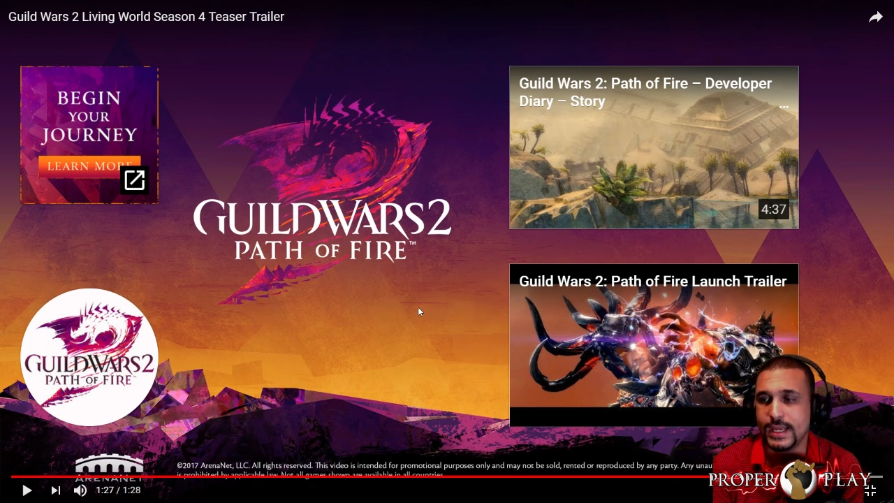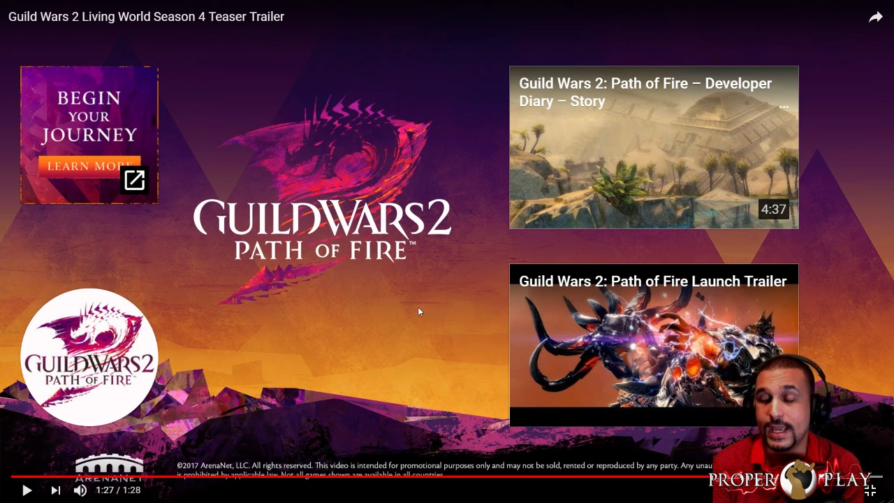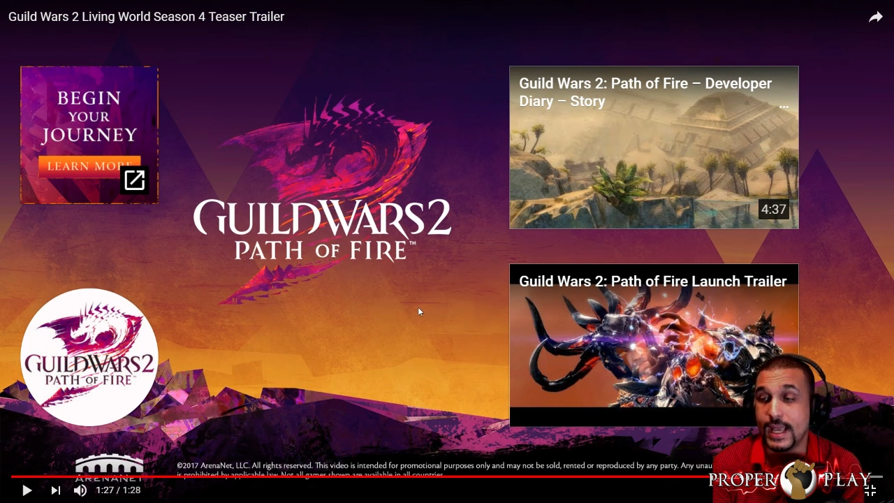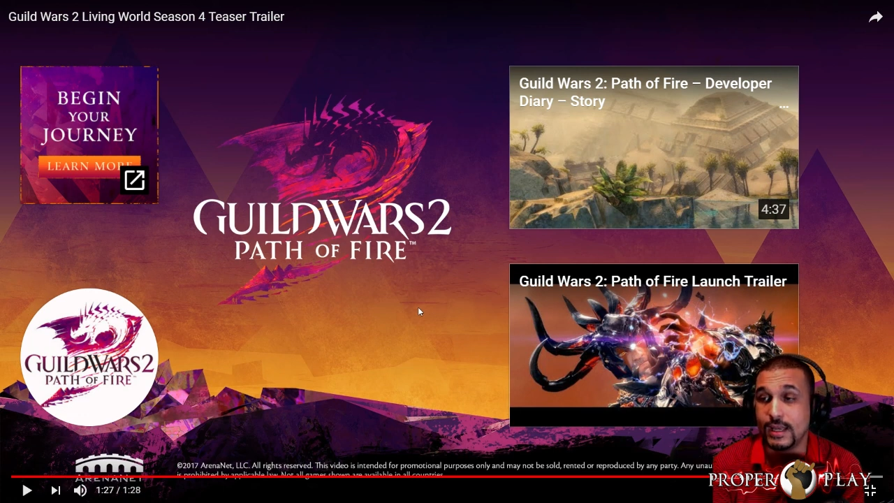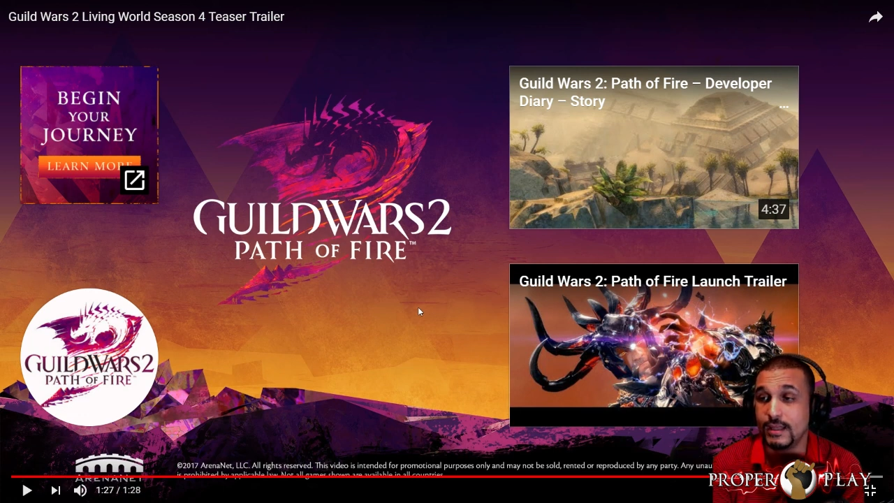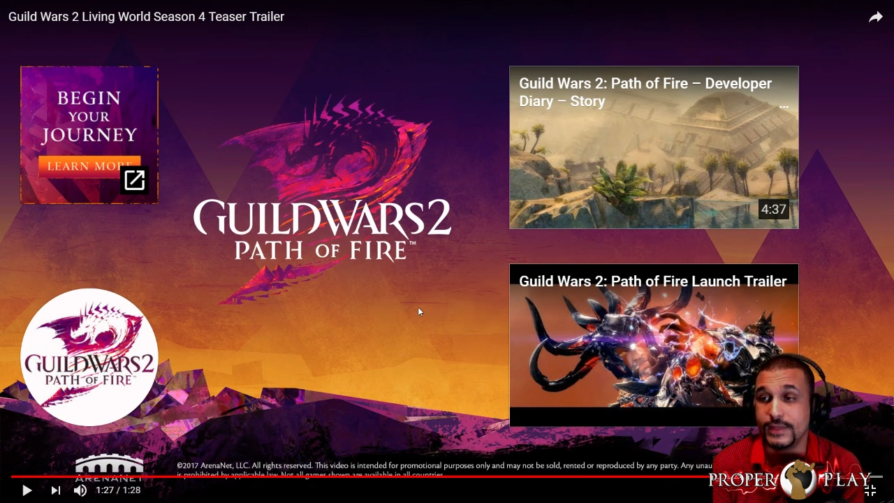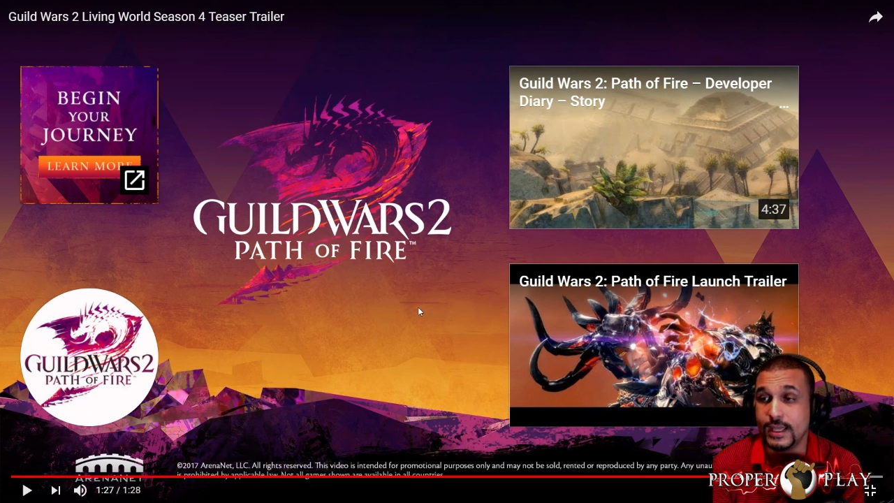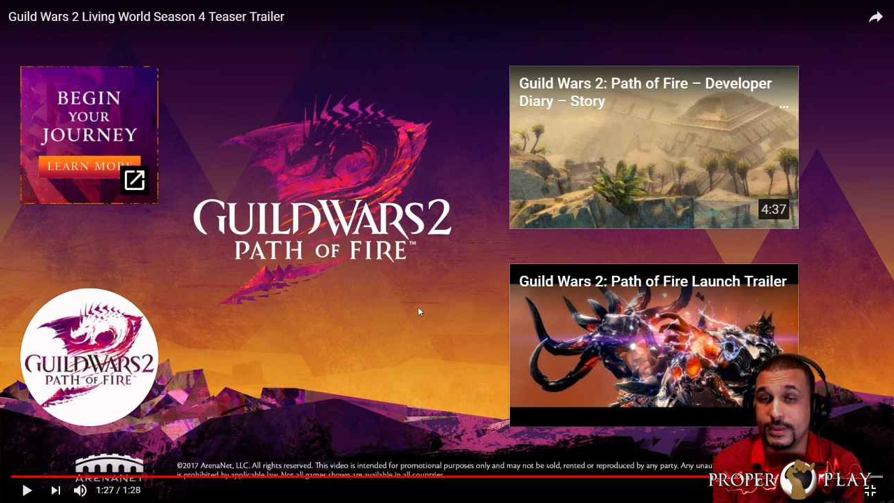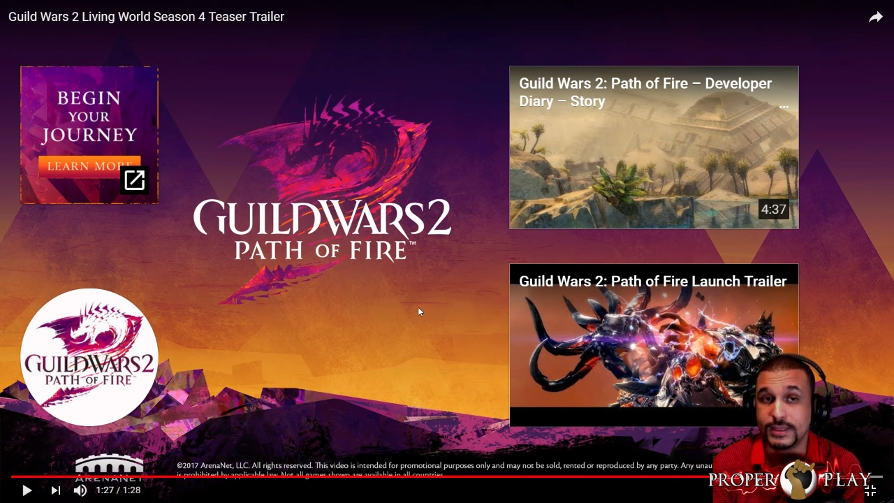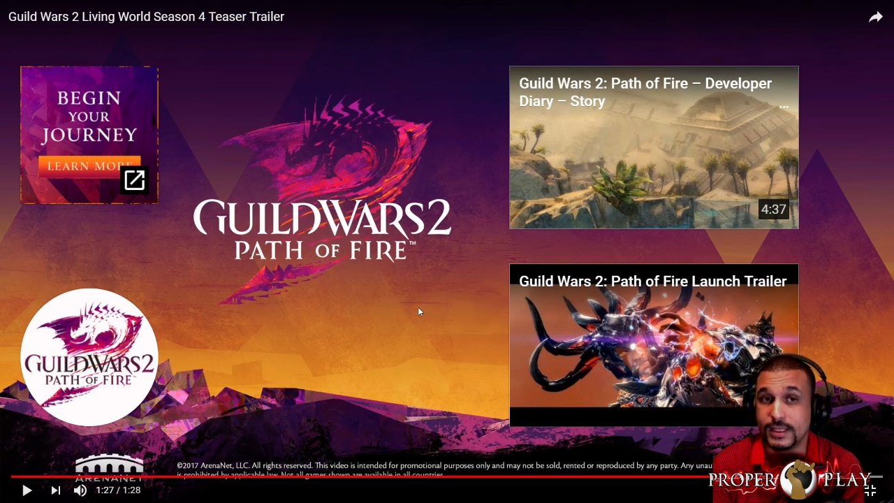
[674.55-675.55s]
Yeah, I love the
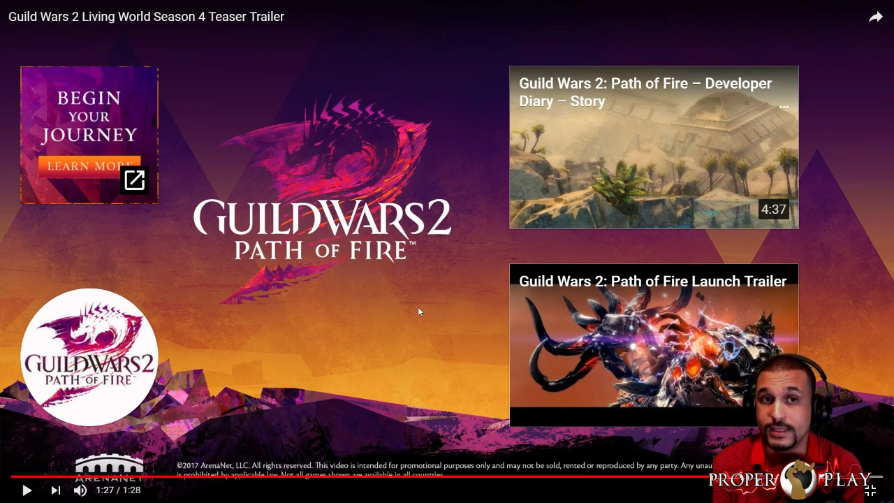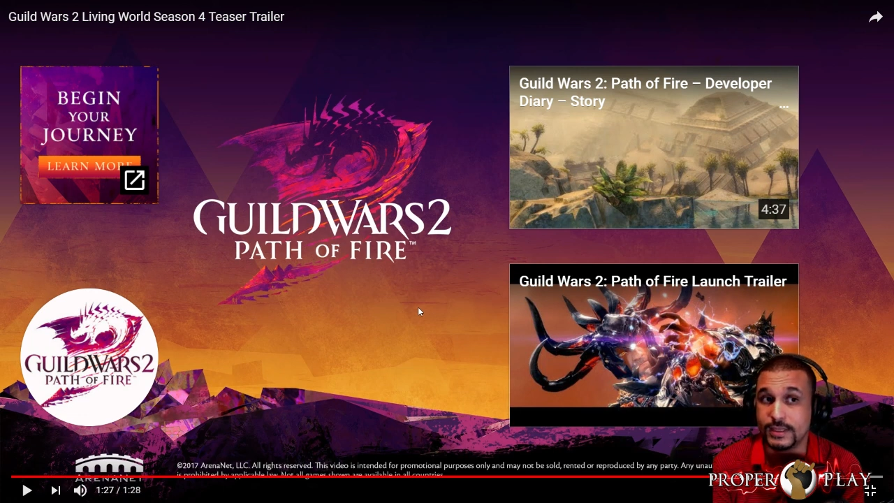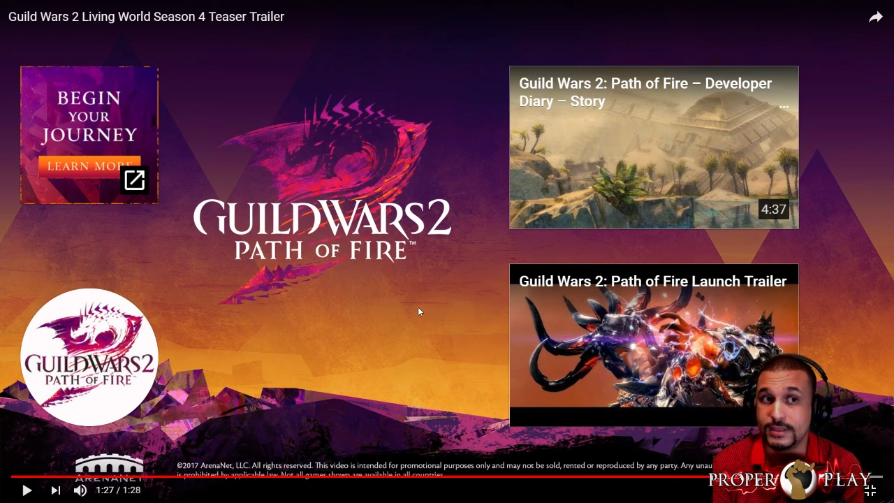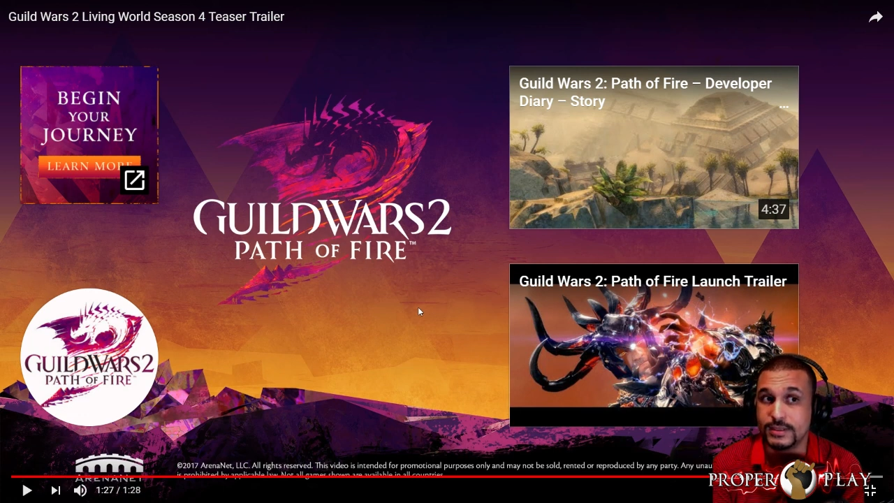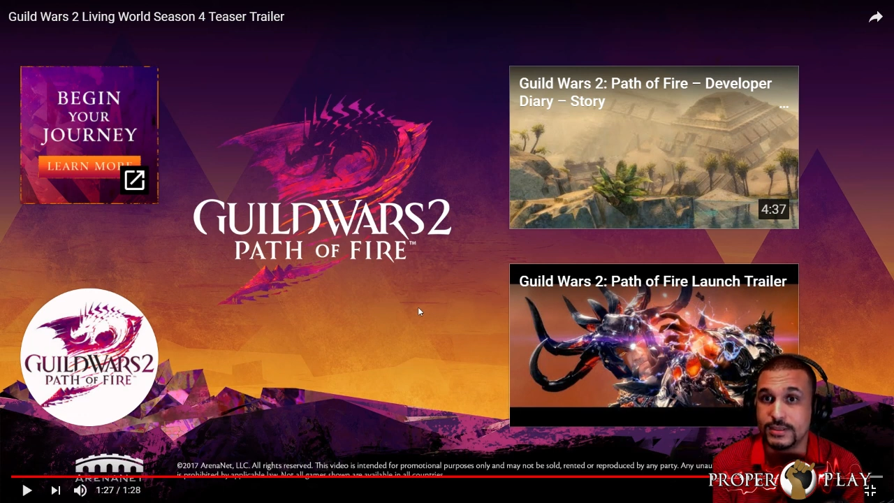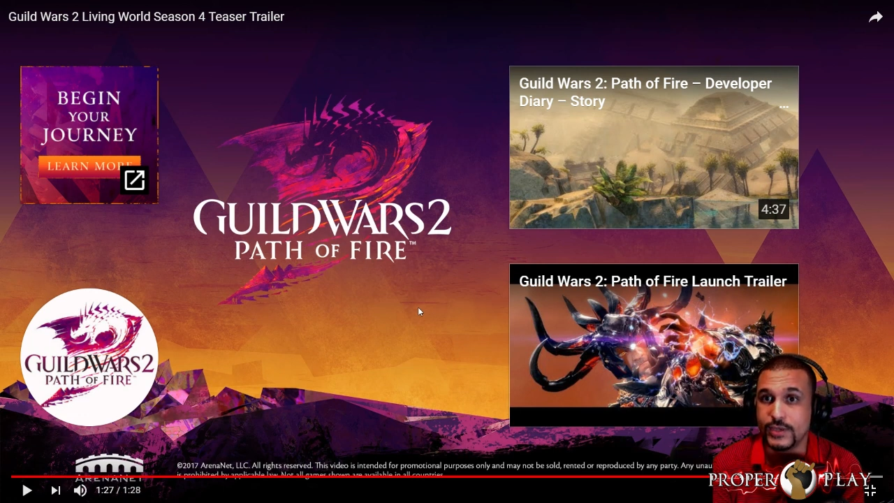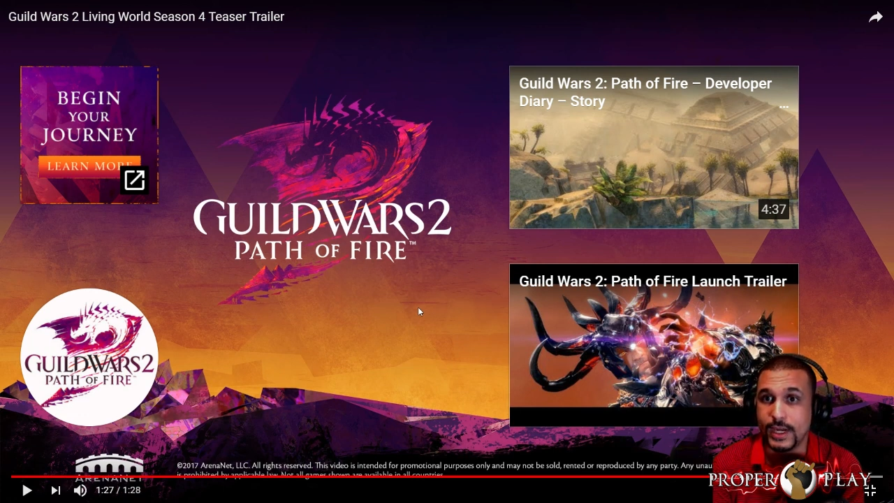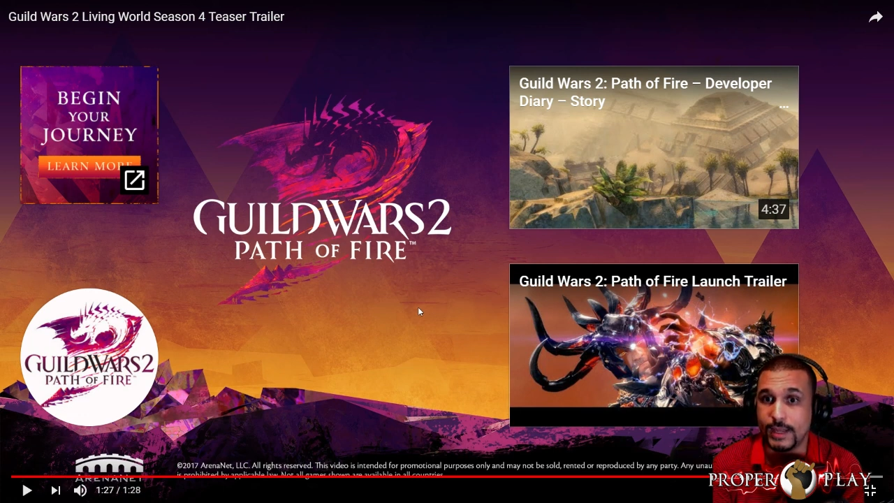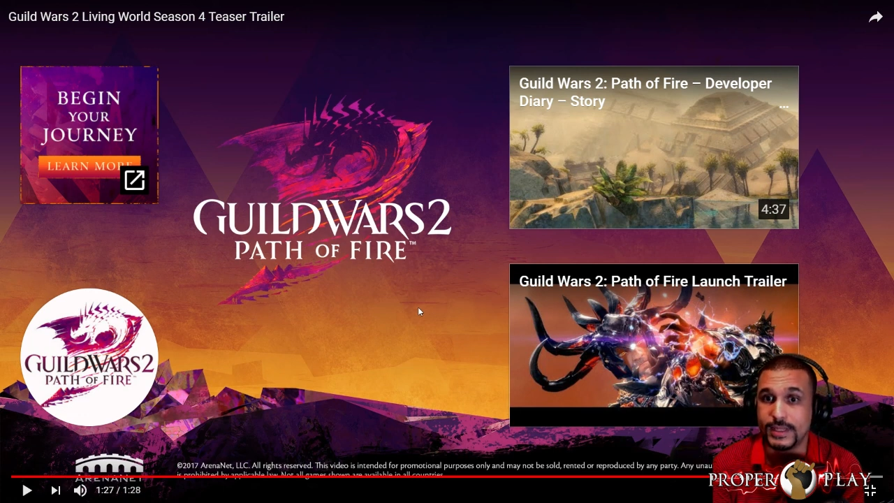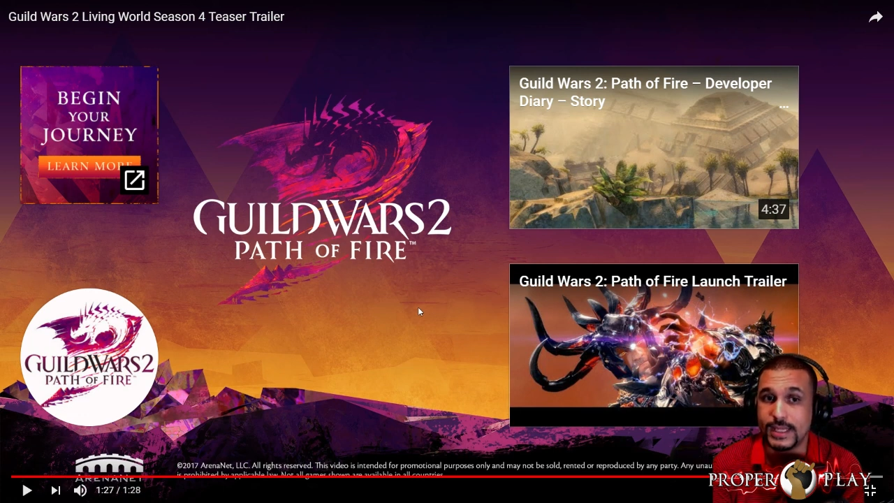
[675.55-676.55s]
epic. The trailer, I mean,